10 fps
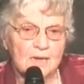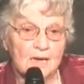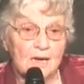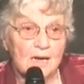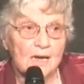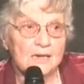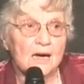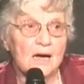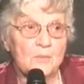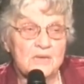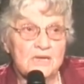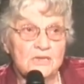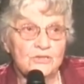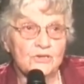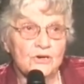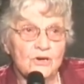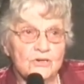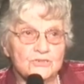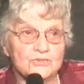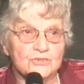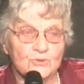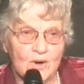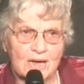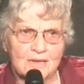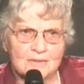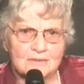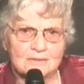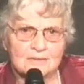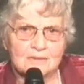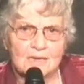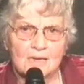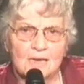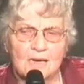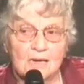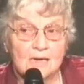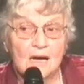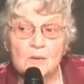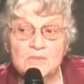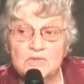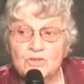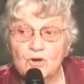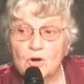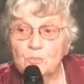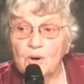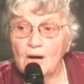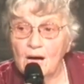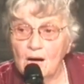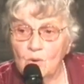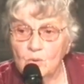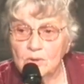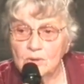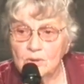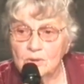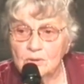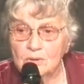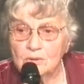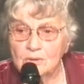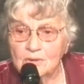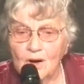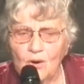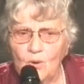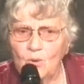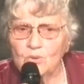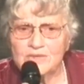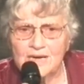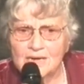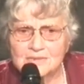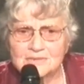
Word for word: Come in your strength, come in your power. Oh, yes,